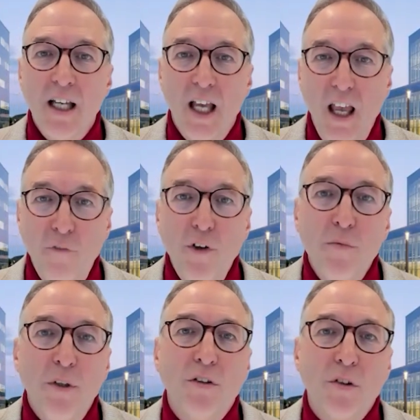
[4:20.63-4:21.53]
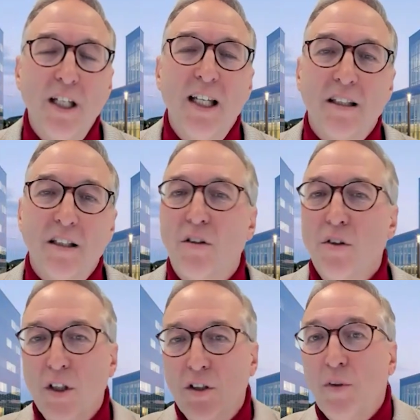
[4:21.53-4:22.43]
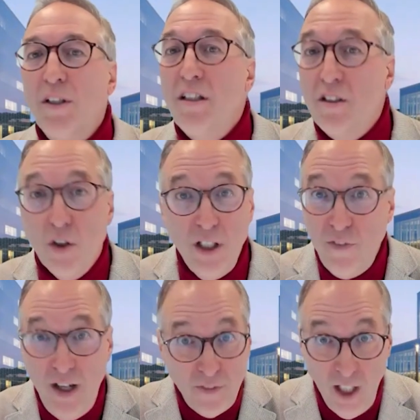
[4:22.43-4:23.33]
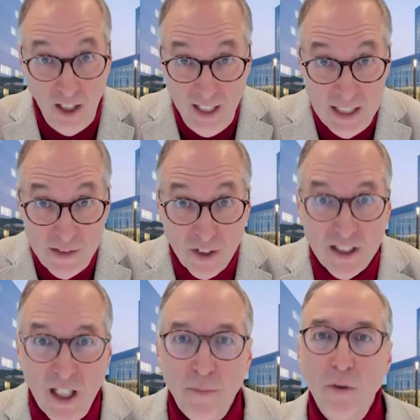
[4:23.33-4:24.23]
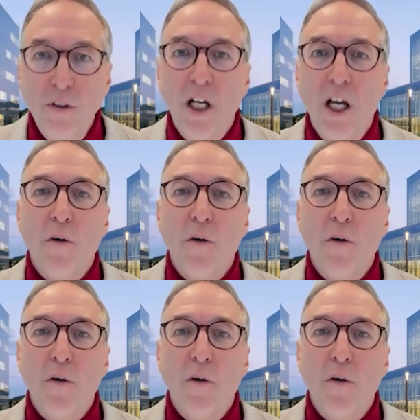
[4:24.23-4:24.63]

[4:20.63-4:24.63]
If we want to get to the 2035 targets, for example,